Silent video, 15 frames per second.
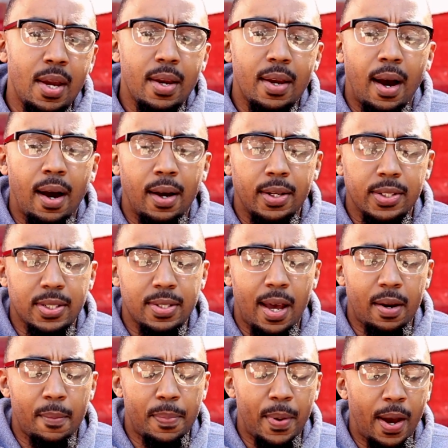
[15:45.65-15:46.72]
It's not
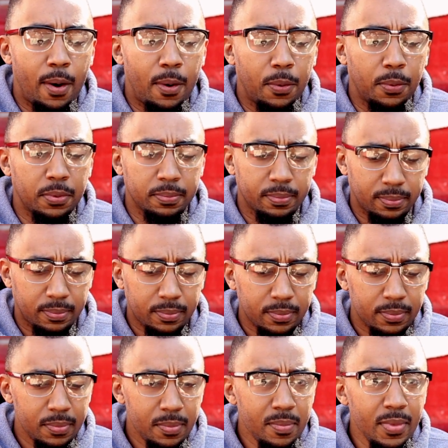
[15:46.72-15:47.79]
about
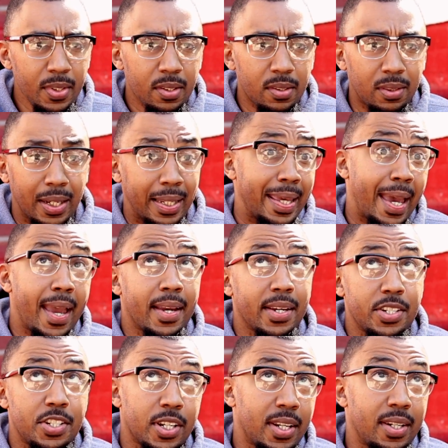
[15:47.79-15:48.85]
the gay
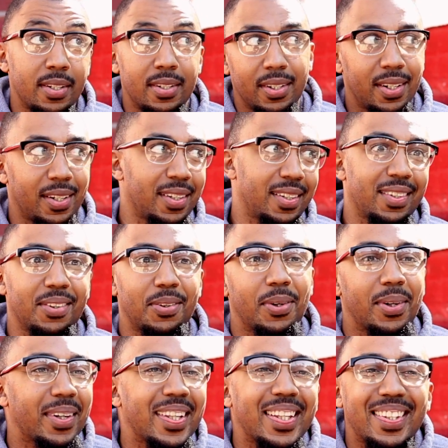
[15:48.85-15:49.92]
agenda
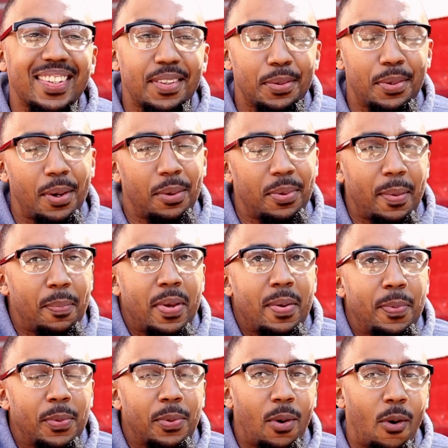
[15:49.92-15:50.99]
or, that
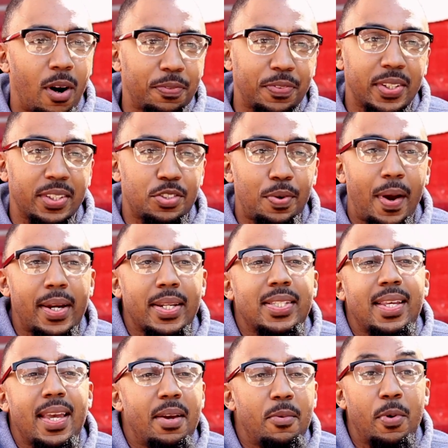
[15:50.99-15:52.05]
people often try to
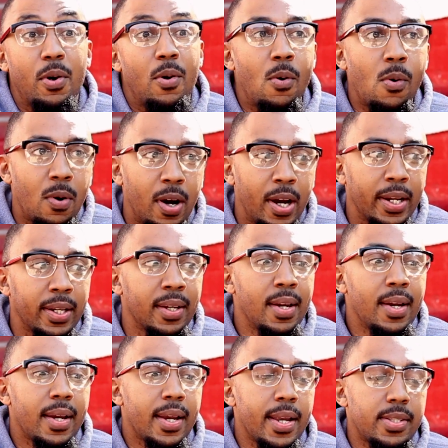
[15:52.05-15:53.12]
say we're on.
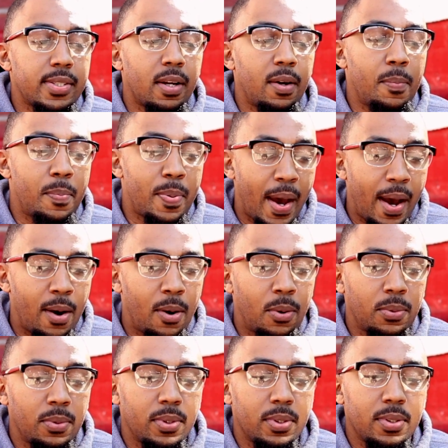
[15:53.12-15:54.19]
It's about
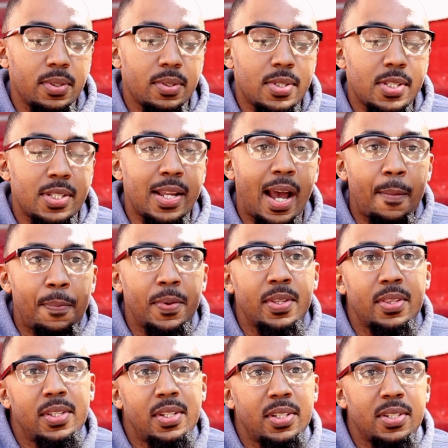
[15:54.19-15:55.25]
stopping
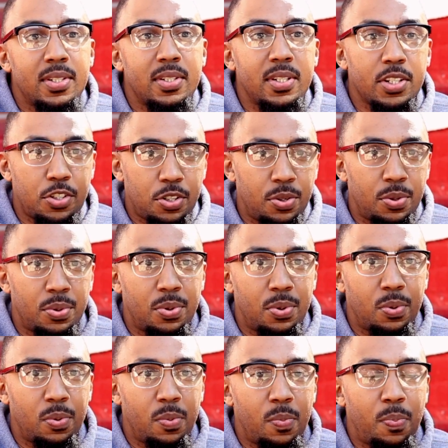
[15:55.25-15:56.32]
the
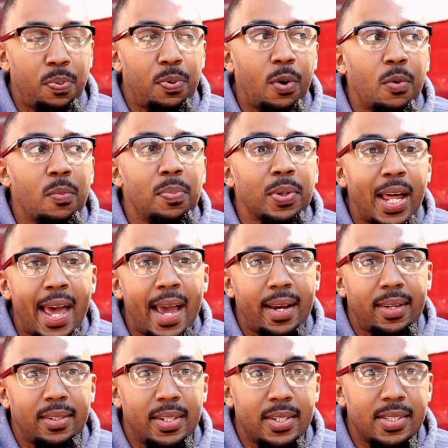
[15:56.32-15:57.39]
conditional
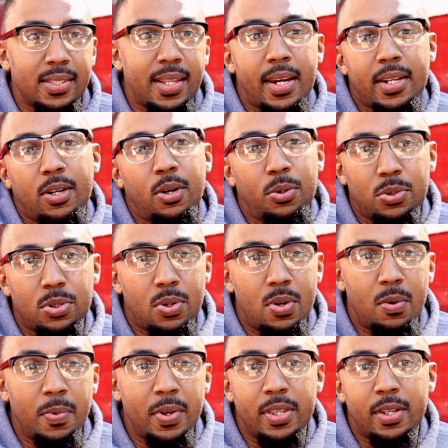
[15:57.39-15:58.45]
pro-blackness that goes on
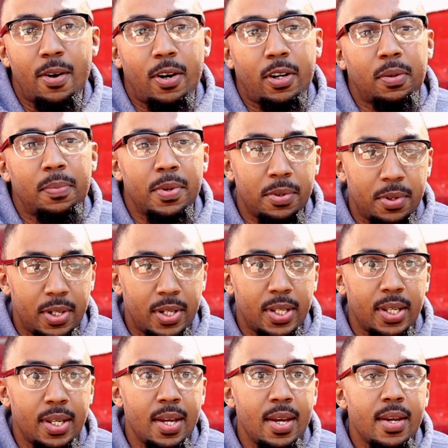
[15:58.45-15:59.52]
within our community.
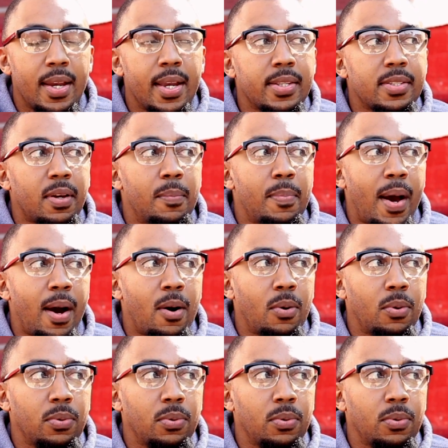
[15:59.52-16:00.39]
It's about,